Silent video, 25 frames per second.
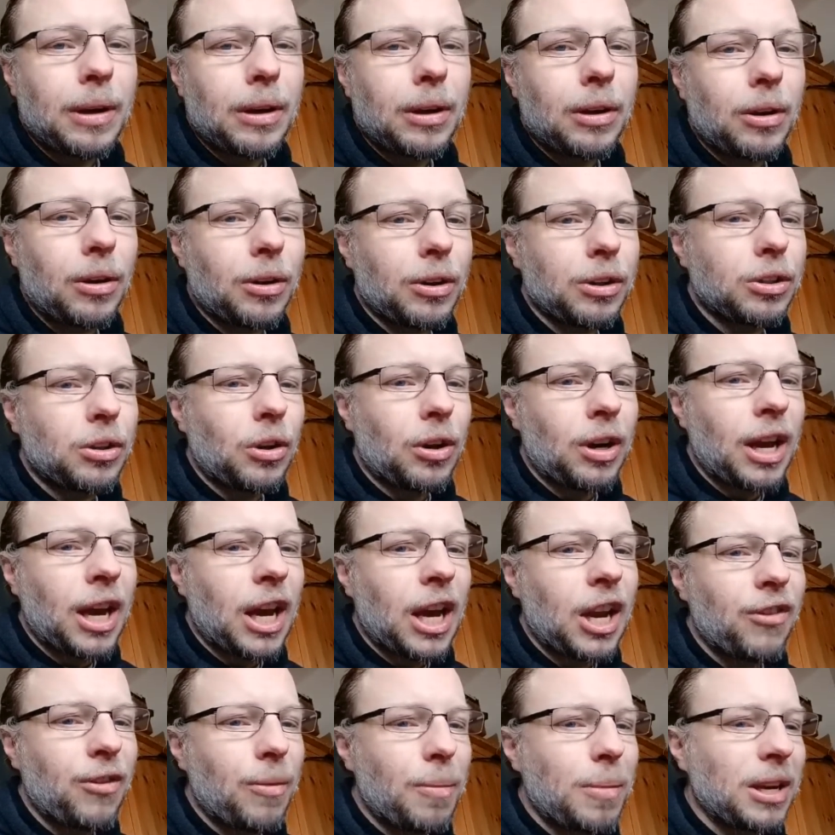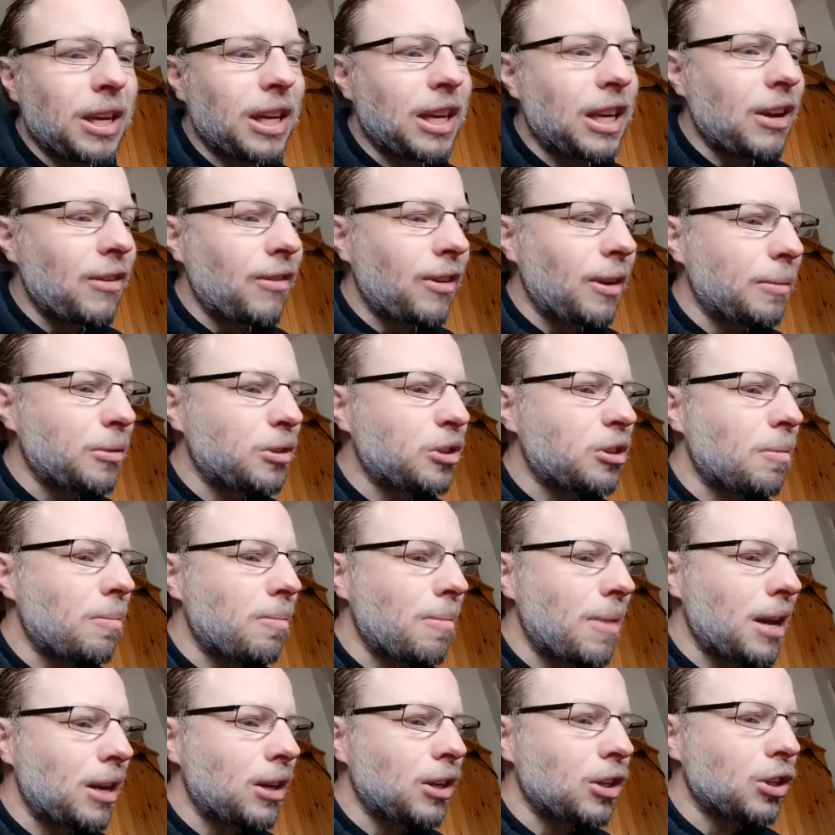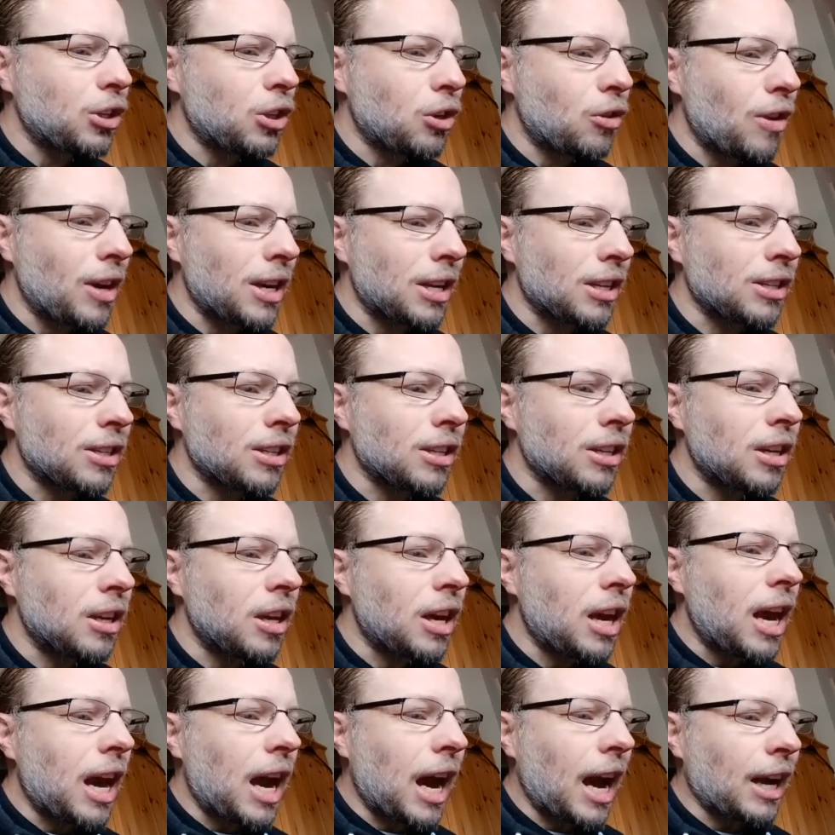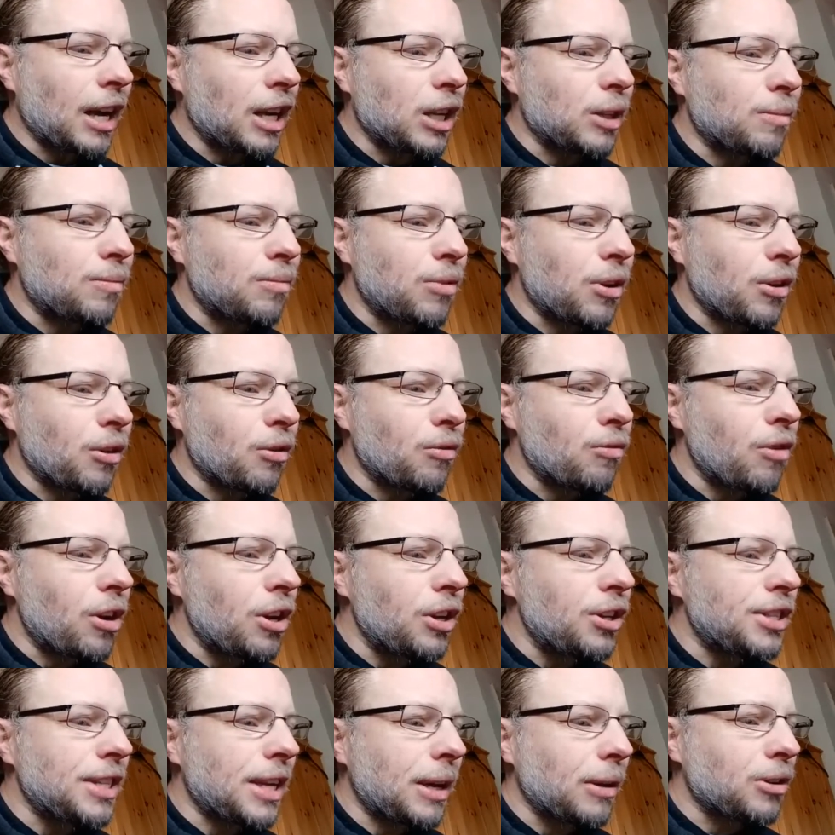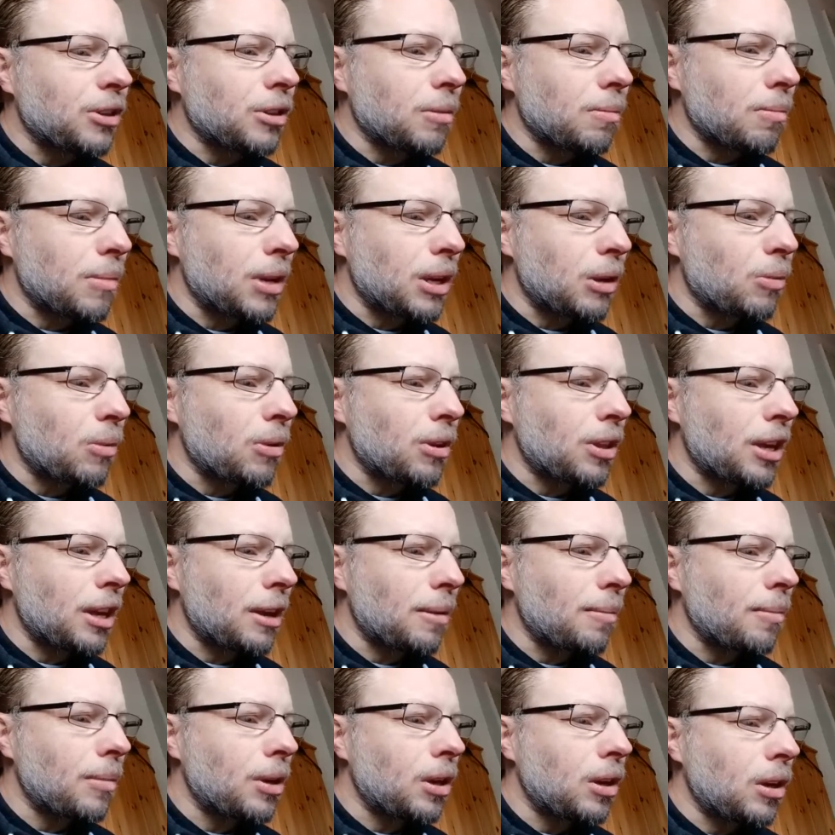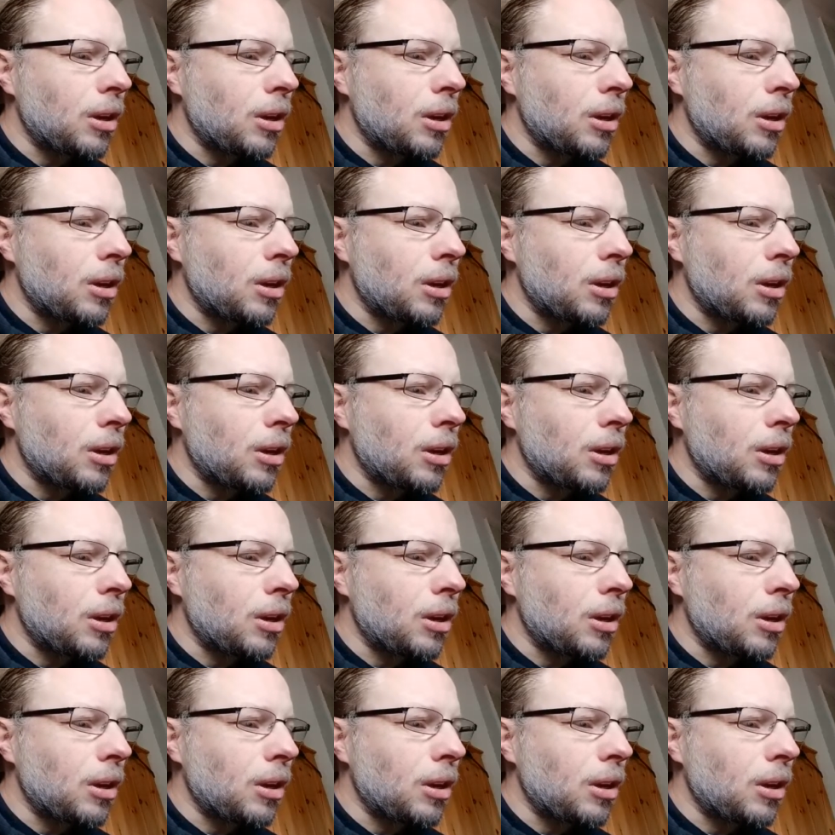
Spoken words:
God has gone ahead of him and given him tremendous grace. And his brother runs out to meet with him.